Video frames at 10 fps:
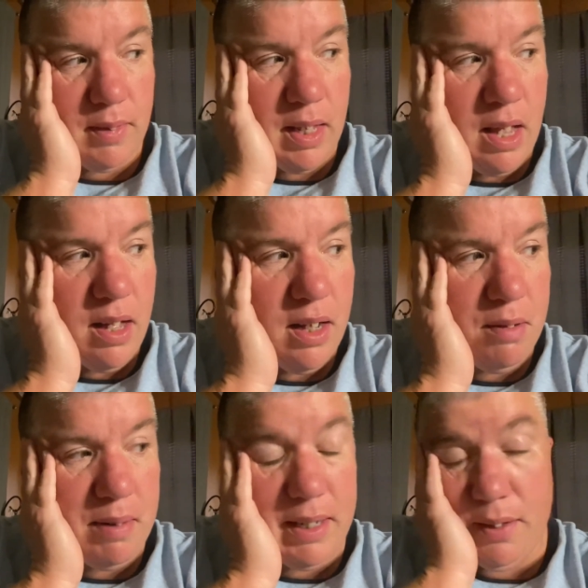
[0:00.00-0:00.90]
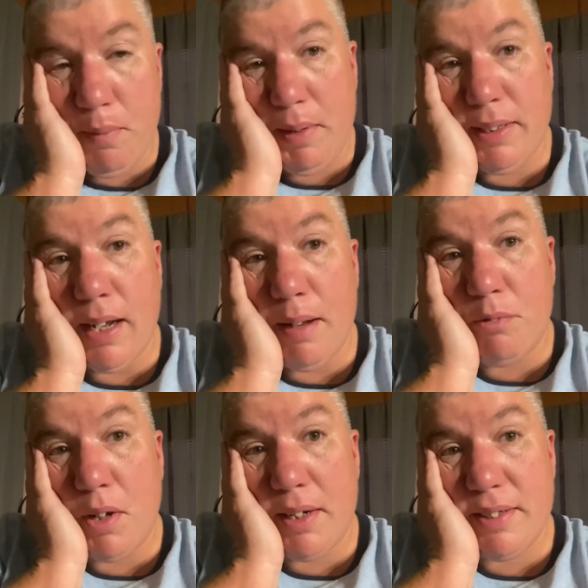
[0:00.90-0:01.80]
And in the meantime,
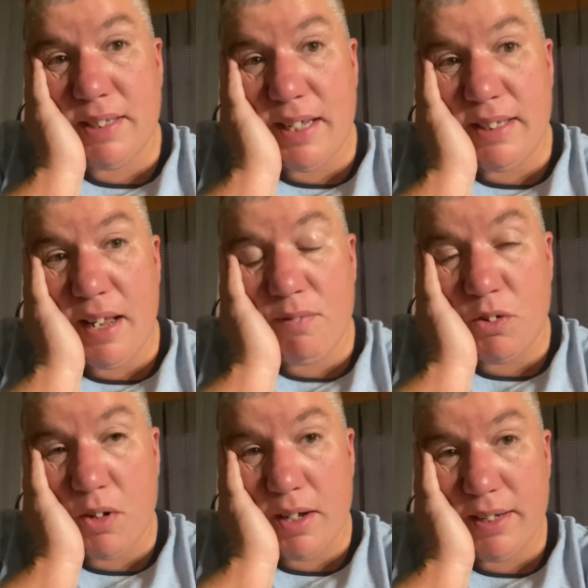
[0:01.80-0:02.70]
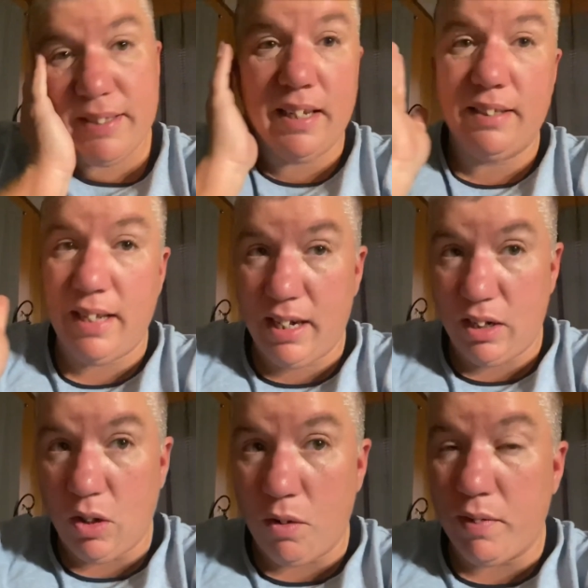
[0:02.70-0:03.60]
trying to stay safe and trying to stay sane in
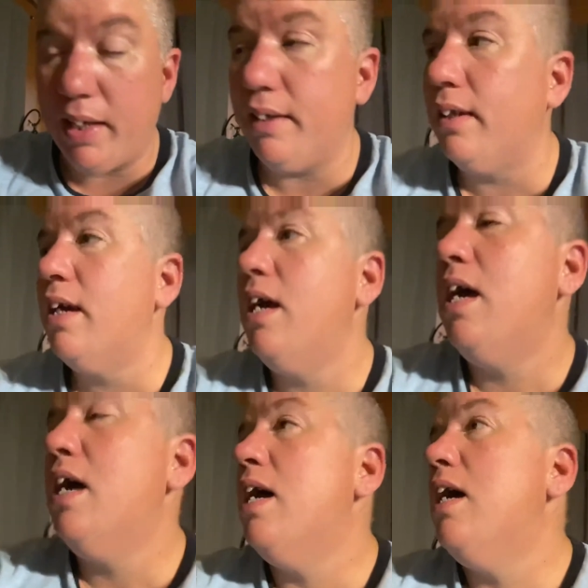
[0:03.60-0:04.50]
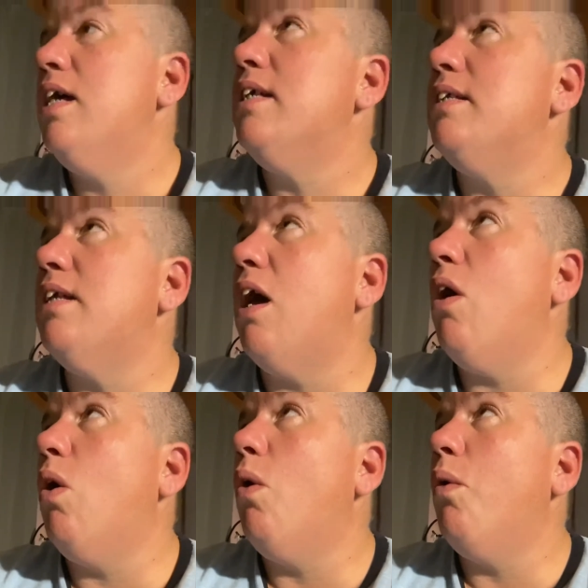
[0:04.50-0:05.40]
COVID.
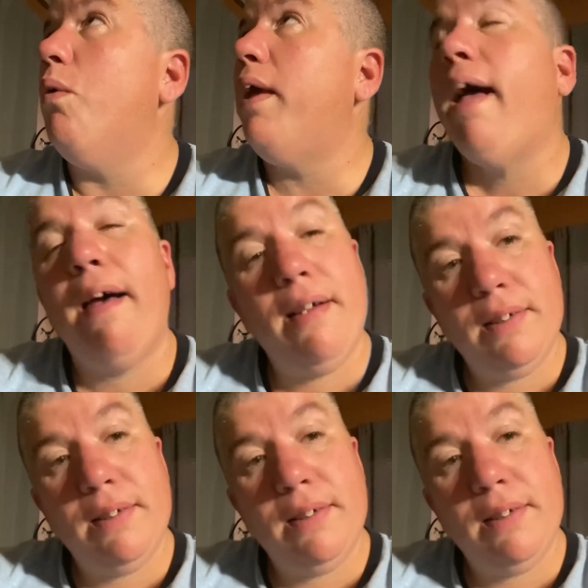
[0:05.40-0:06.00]
So, yeah.